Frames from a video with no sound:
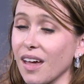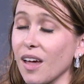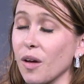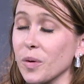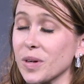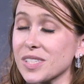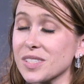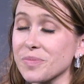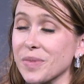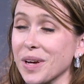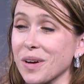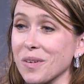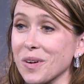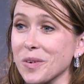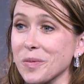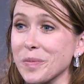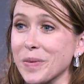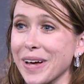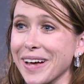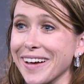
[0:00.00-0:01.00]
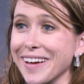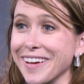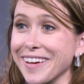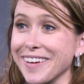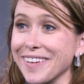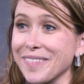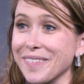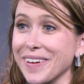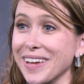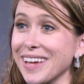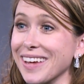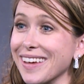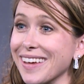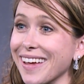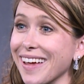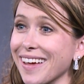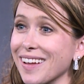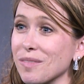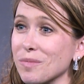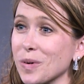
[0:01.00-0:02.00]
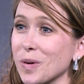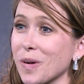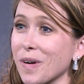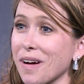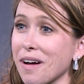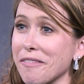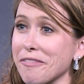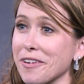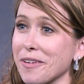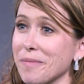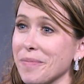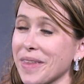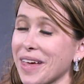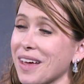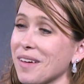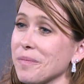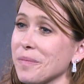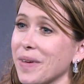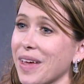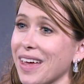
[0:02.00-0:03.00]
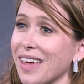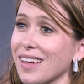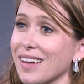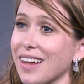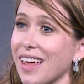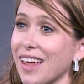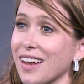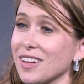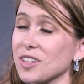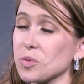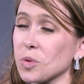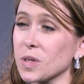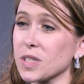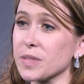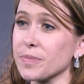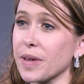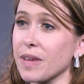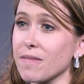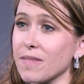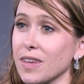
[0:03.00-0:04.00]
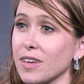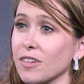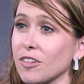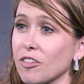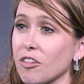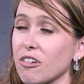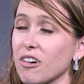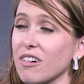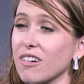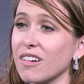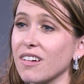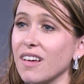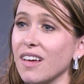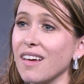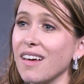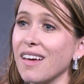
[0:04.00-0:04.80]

I wished my group a good week and broke off from them and headed towards my vehicle.